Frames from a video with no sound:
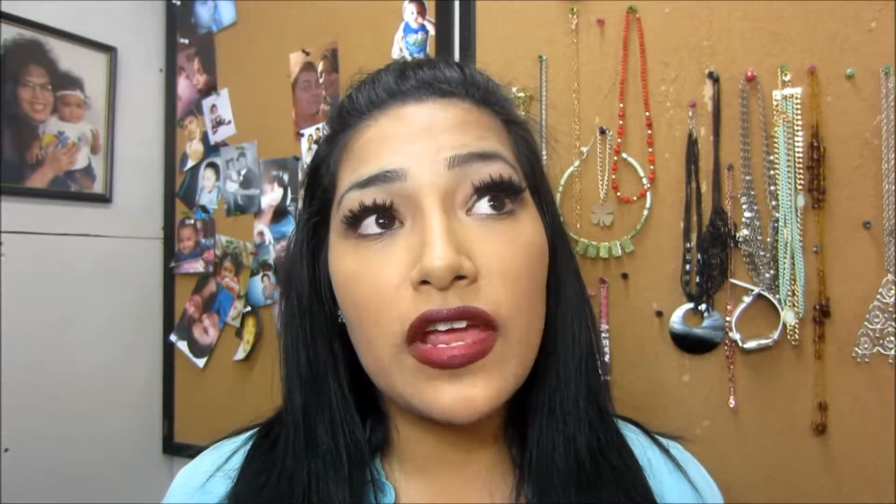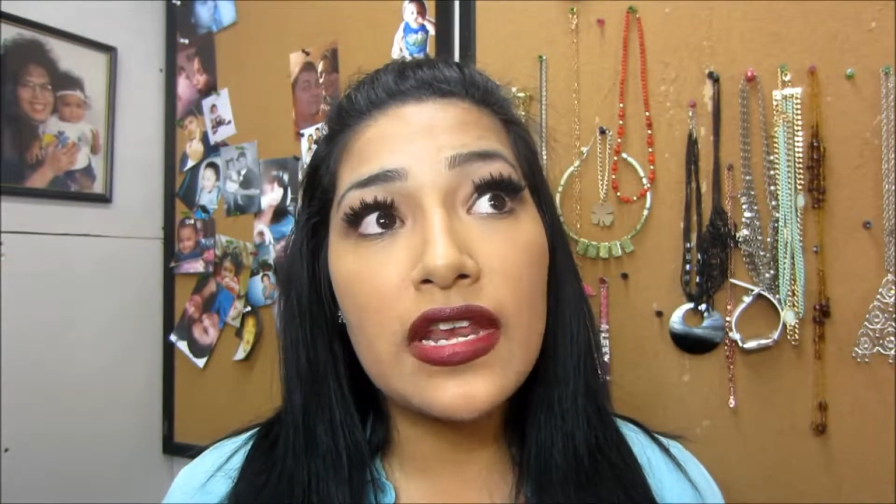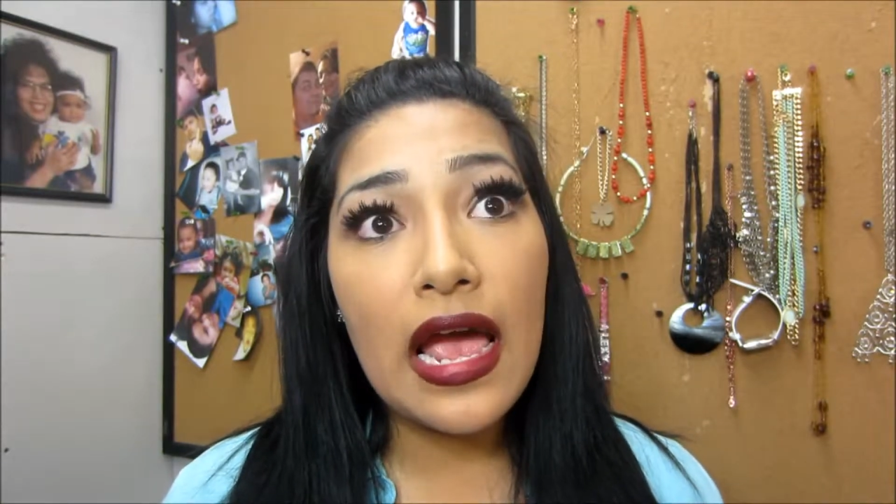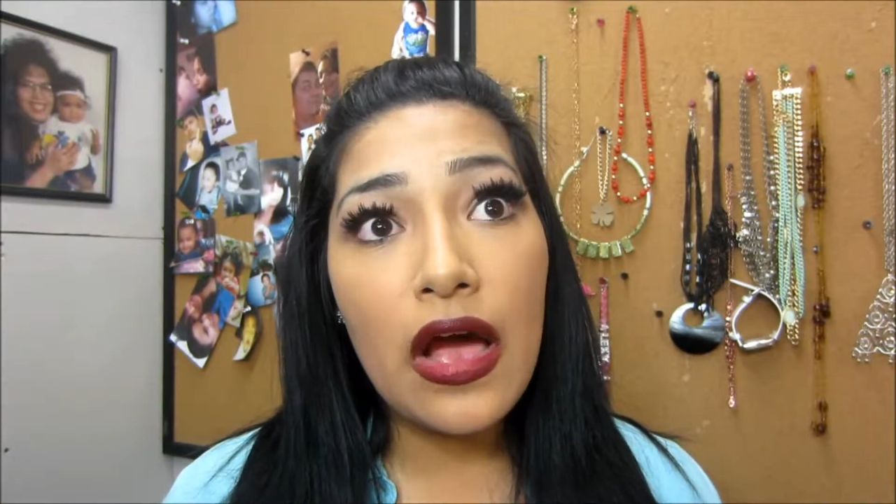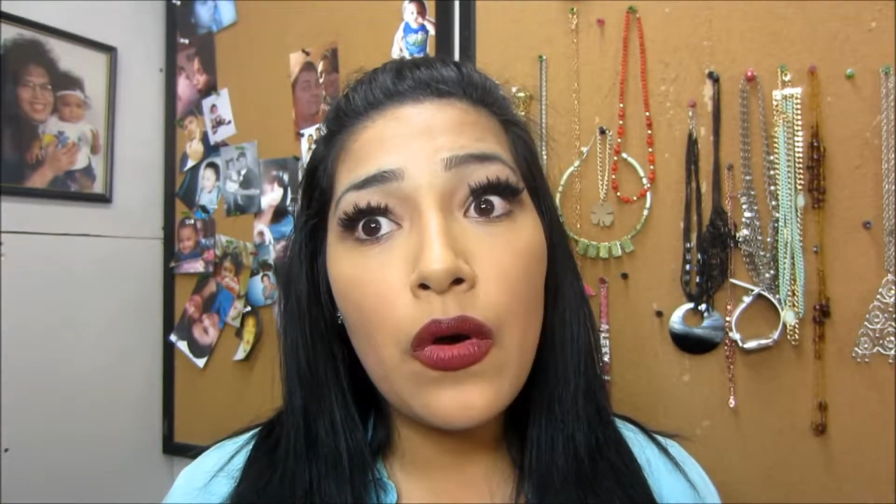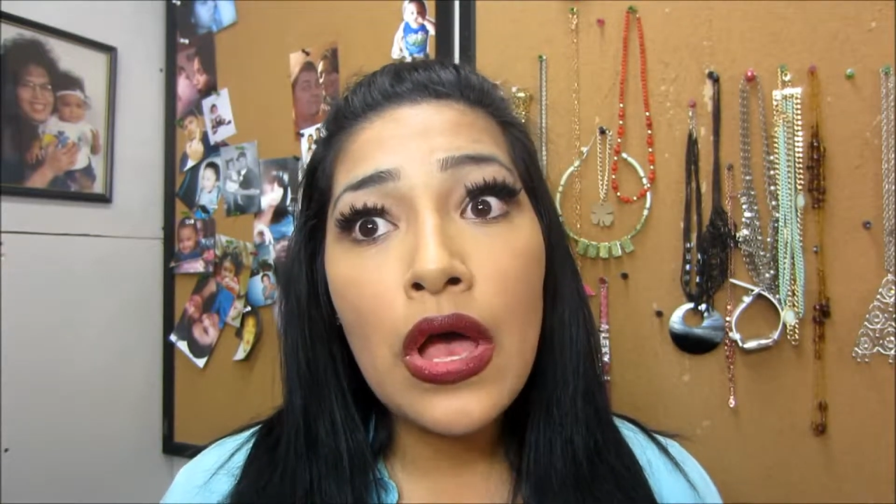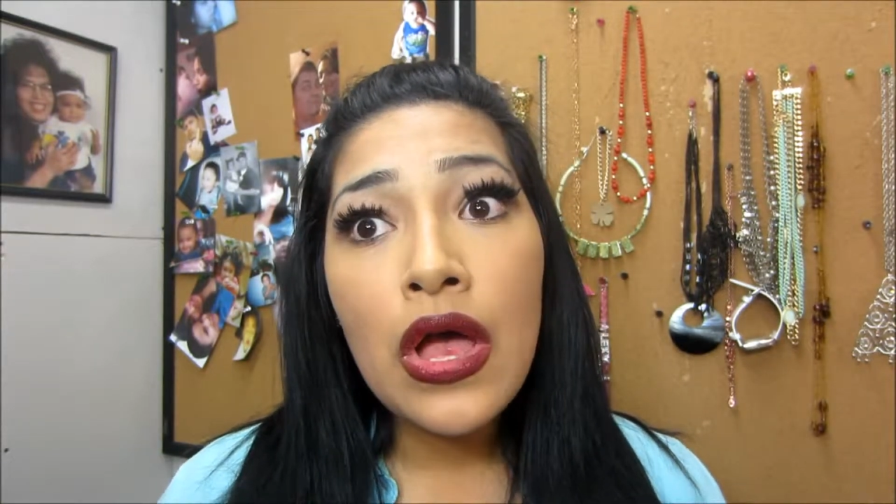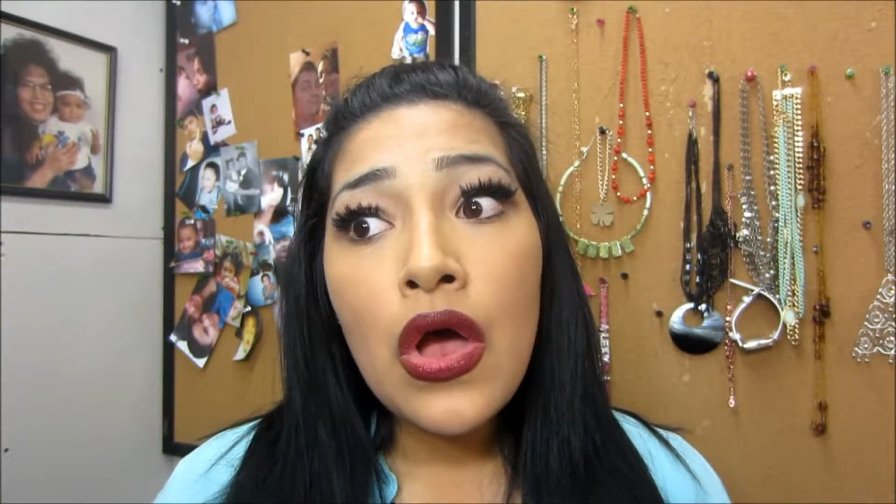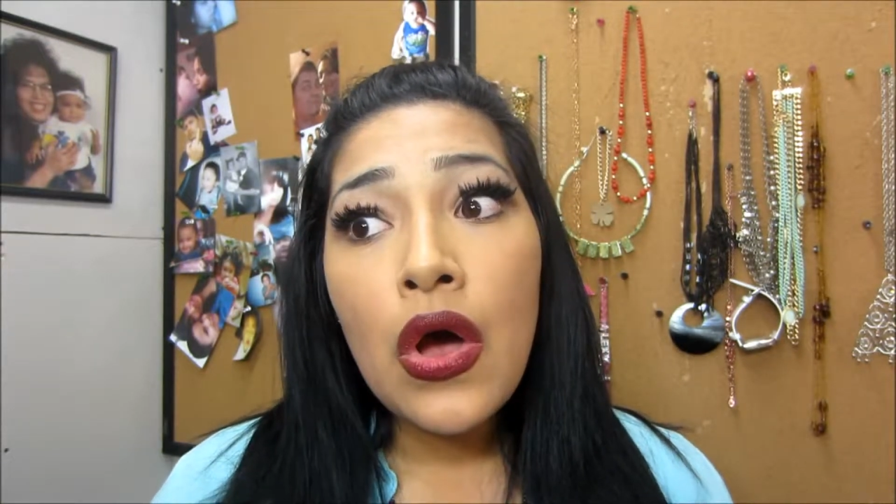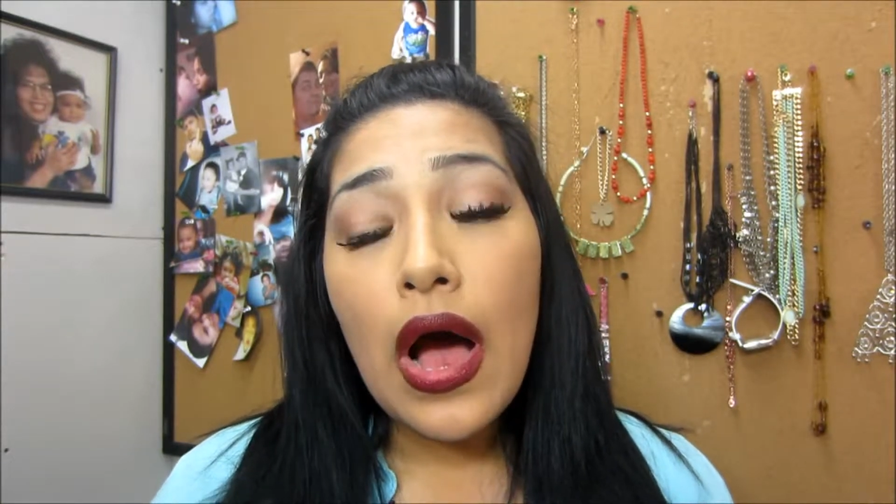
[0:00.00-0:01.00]
And now
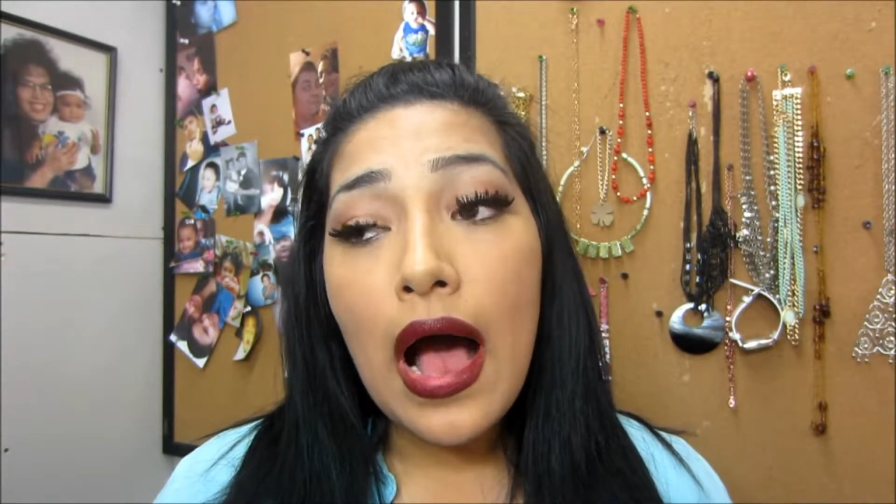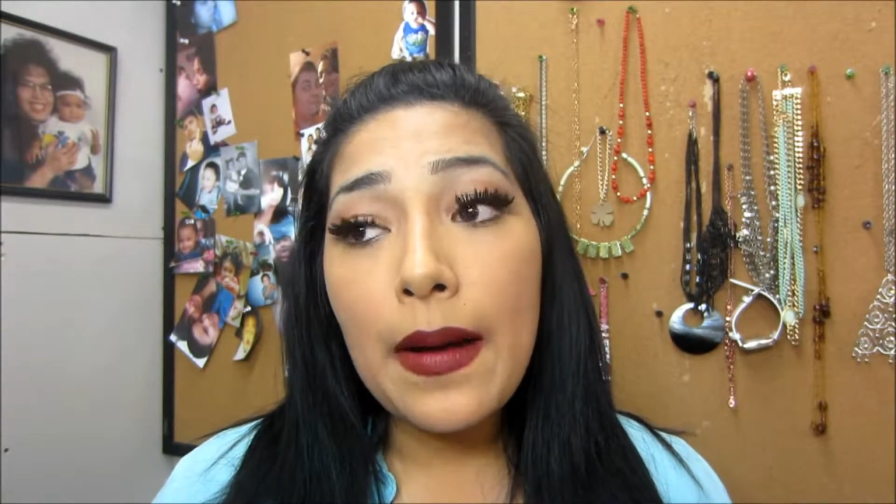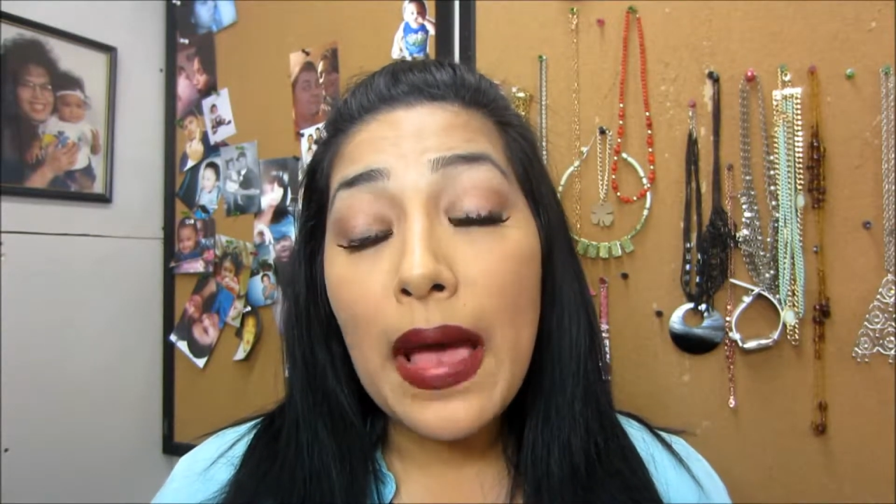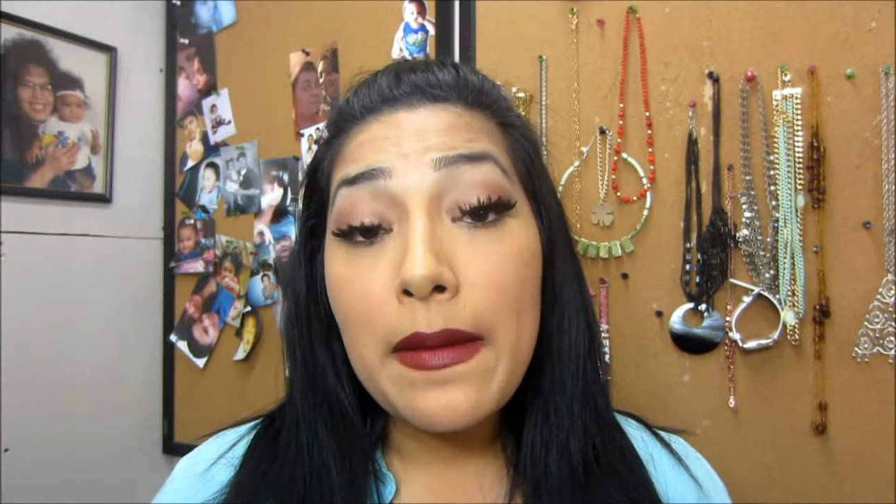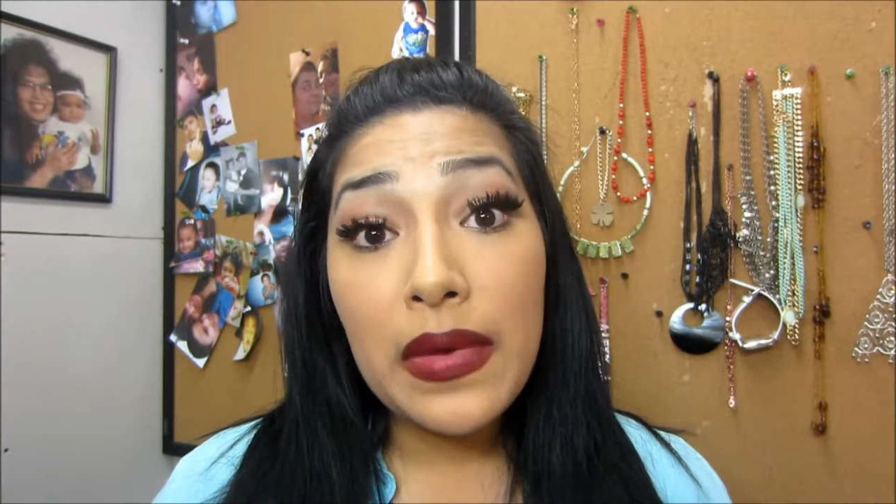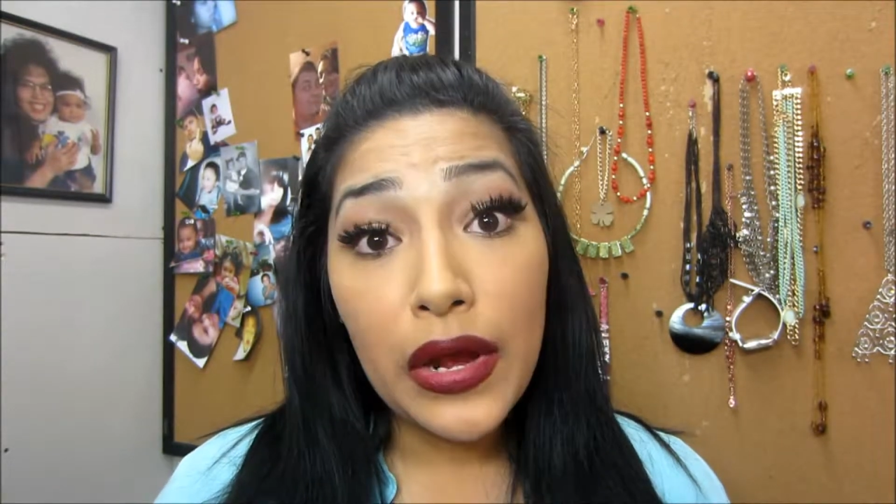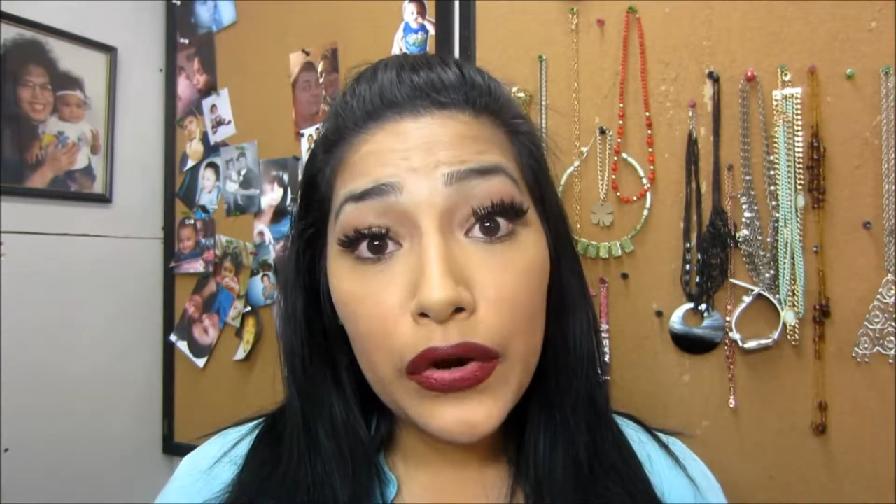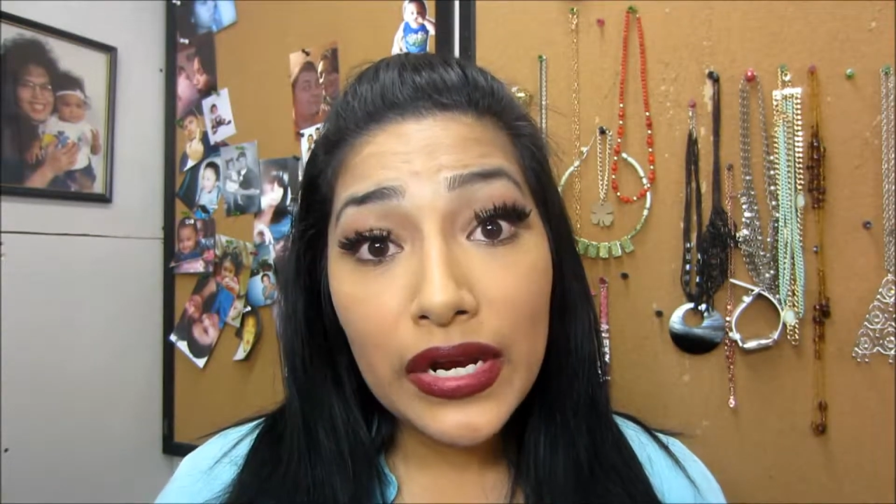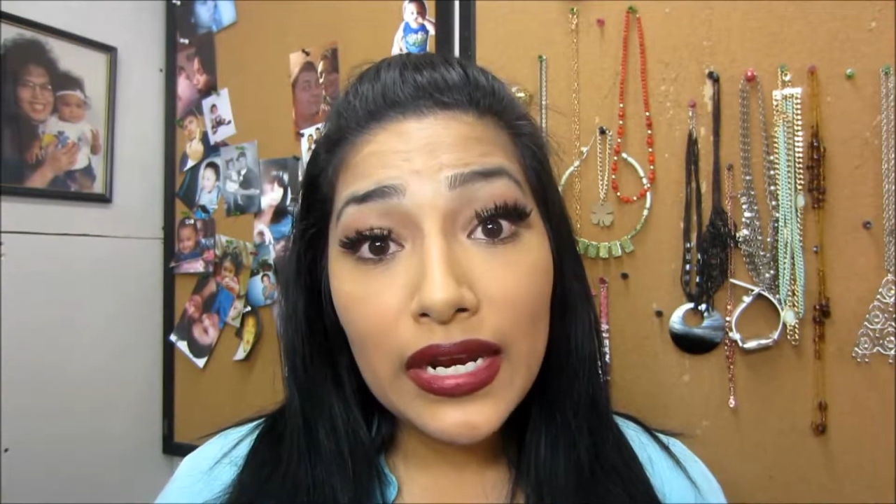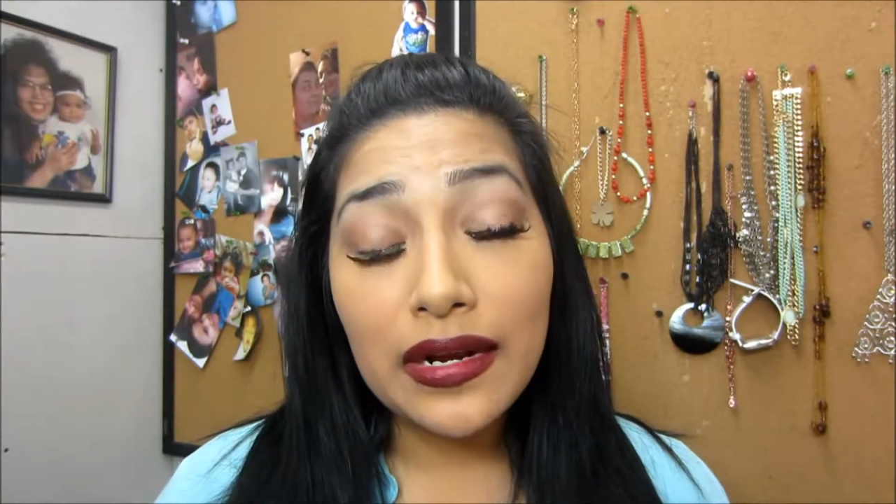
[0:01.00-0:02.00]
I'm
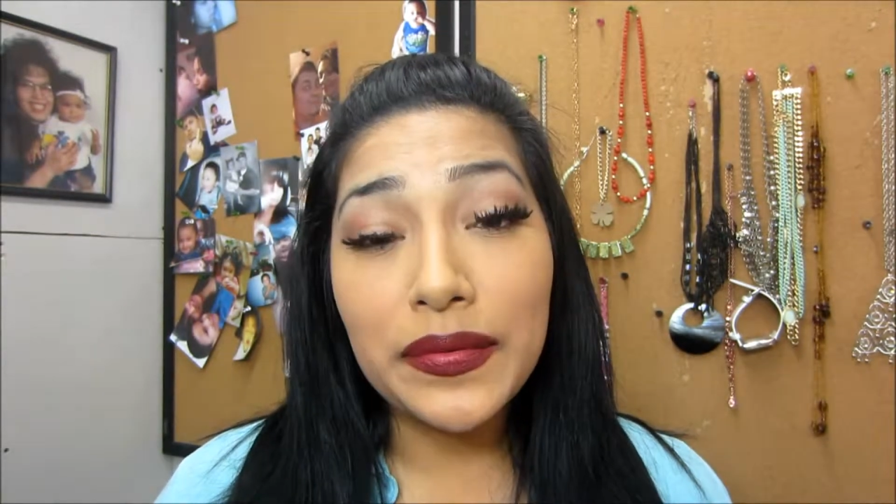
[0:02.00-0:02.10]
married,